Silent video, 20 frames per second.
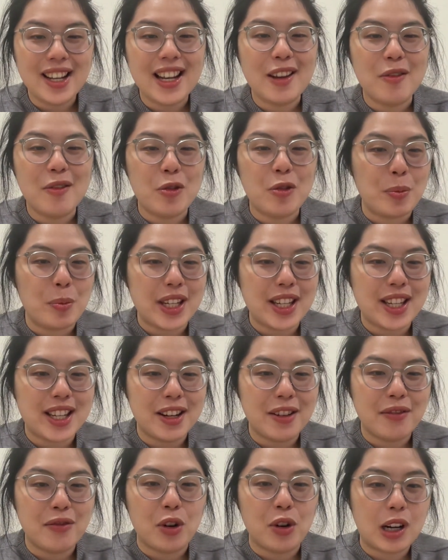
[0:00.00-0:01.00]
and will be
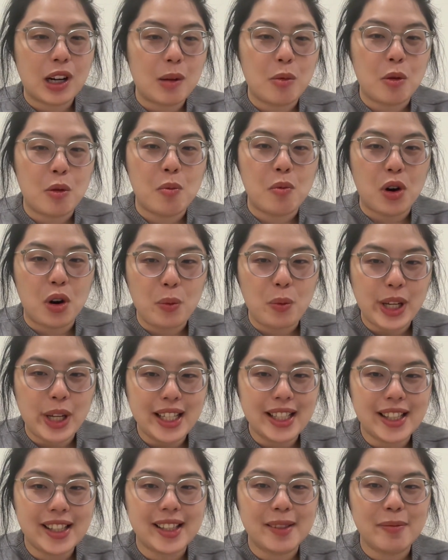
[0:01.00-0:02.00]
here for a couple more
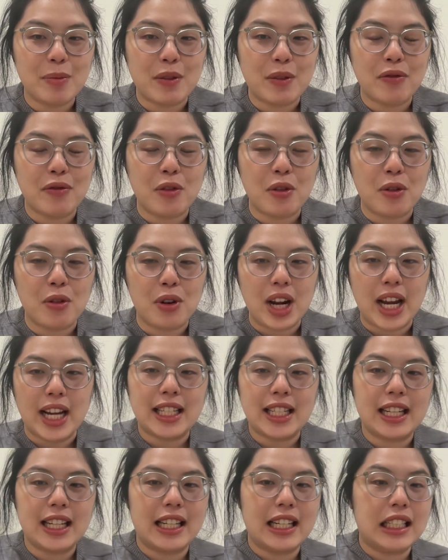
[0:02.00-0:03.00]
weeks before I
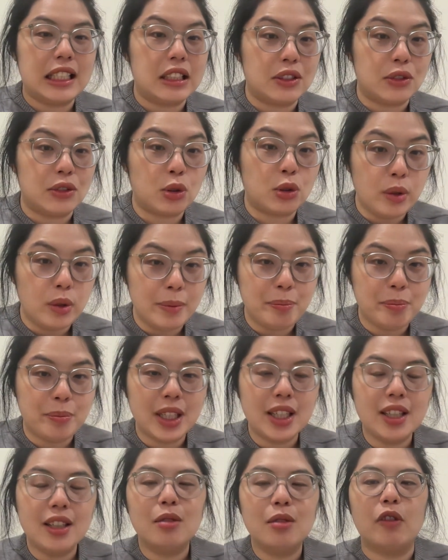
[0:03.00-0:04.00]
take another trip
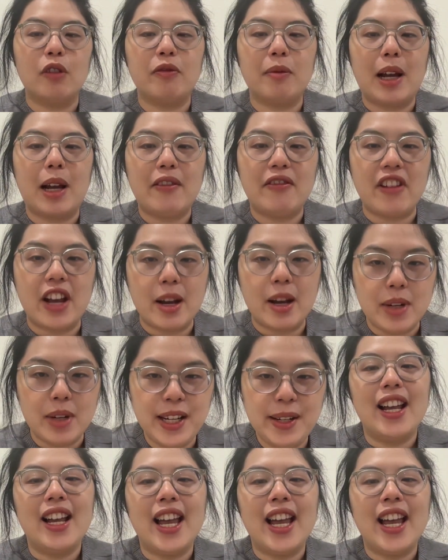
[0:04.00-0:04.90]
with my family.